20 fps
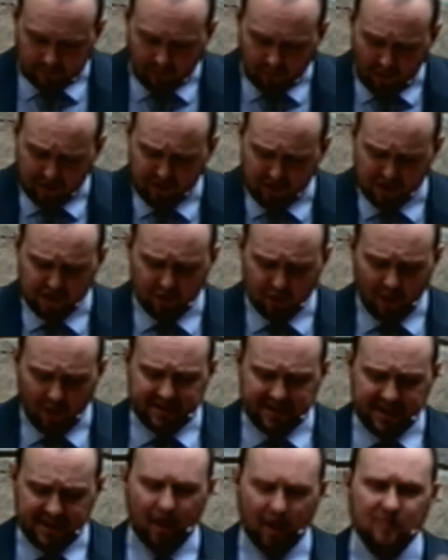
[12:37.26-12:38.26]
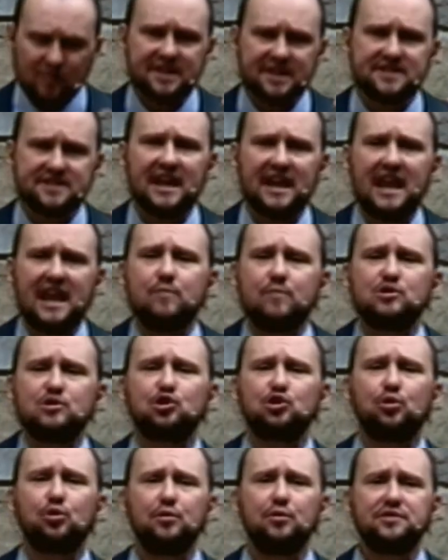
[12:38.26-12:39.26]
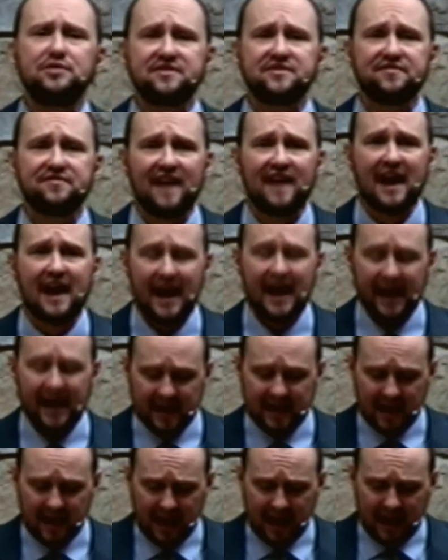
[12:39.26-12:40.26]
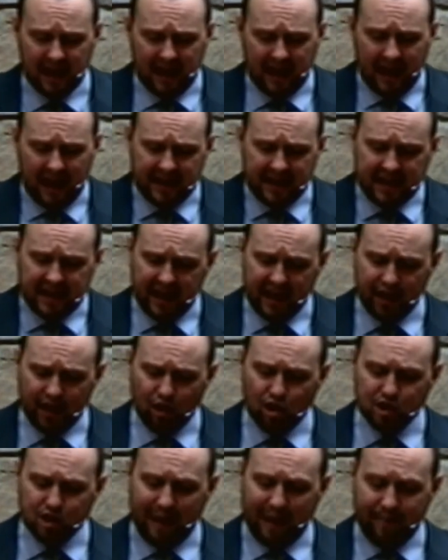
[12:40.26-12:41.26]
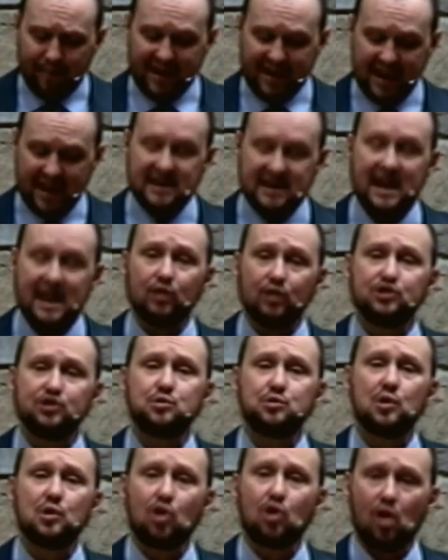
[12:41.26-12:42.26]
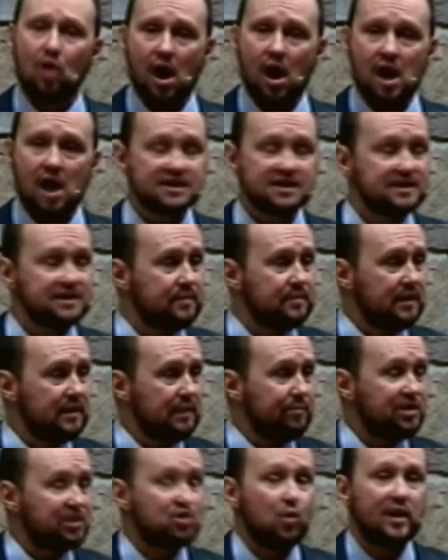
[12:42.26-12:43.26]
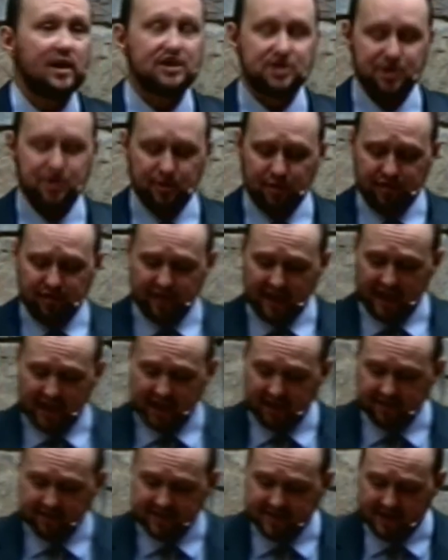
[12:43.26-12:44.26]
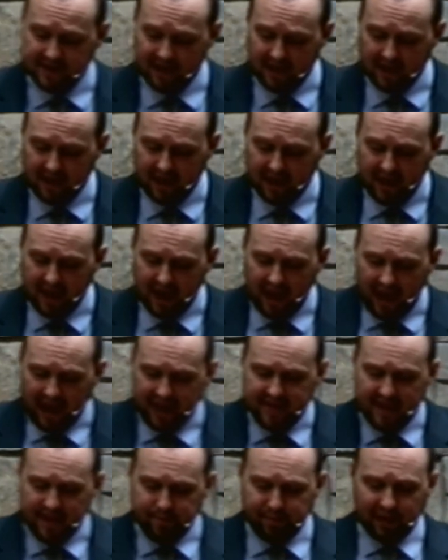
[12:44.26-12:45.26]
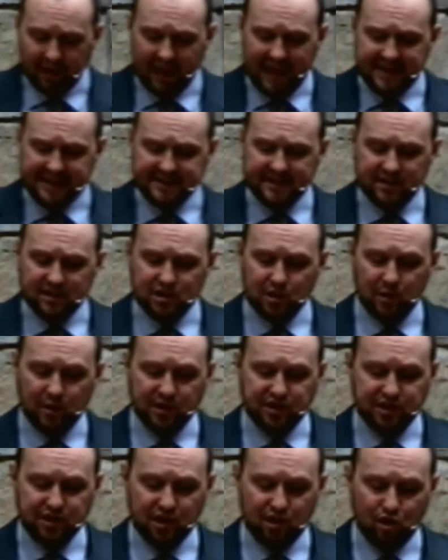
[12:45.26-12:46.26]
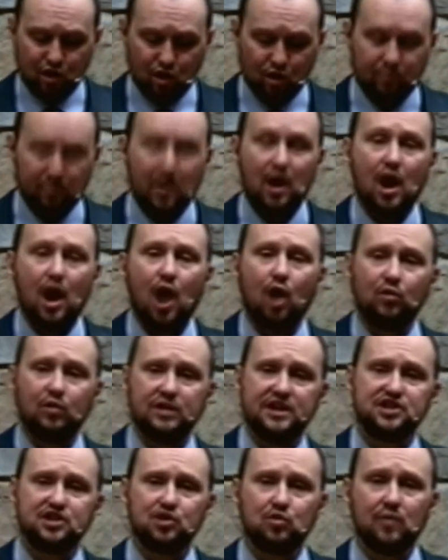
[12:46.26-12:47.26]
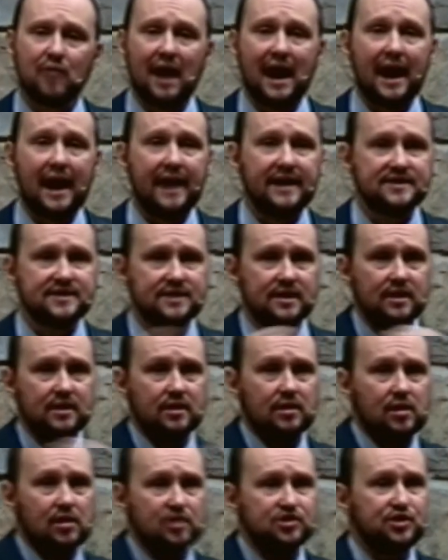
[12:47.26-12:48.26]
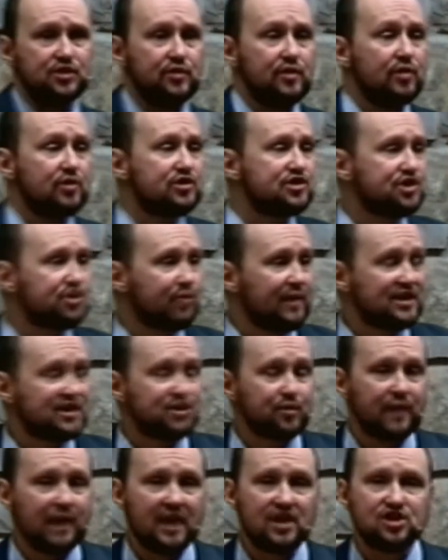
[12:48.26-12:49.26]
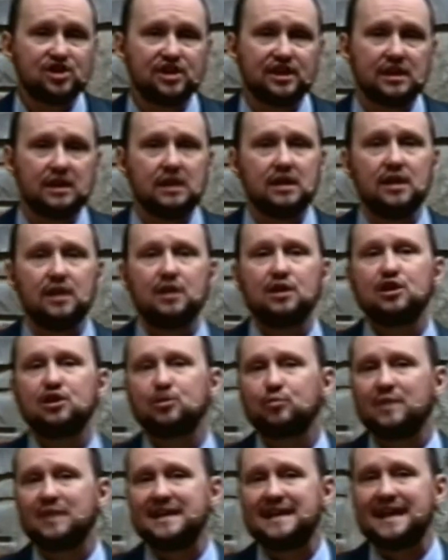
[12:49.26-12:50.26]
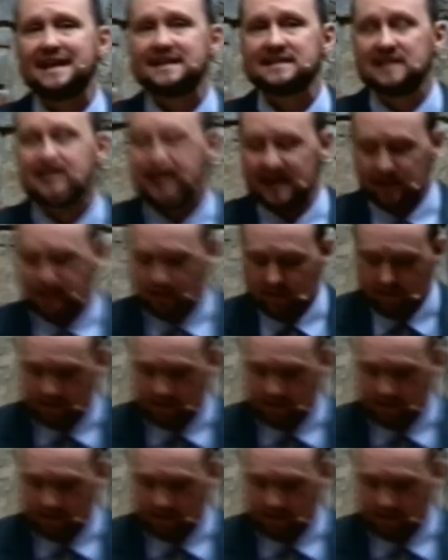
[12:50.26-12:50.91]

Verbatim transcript: The story tells us that he was crucified and killed by being nailed to a cross between two thieves, and then placed into a tomb only to rise, also known as the resurrection, three days later.